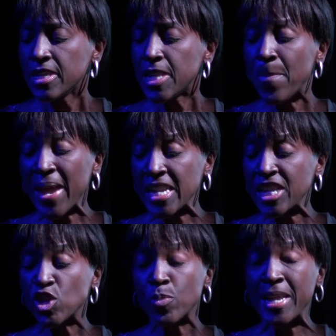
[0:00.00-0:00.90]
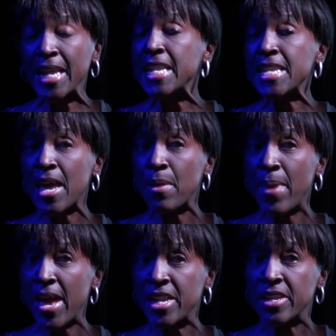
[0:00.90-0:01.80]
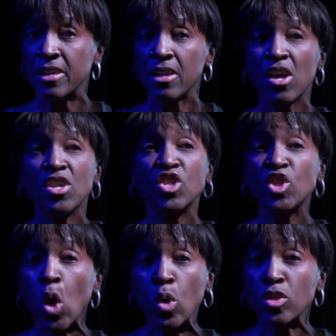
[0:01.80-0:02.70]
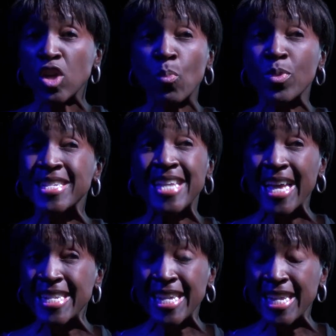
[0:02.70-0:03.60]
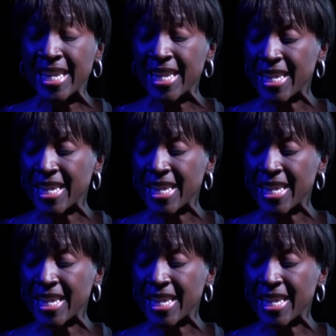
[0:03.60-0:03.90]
The picnic should be in their bed, snuggled up with Teddy.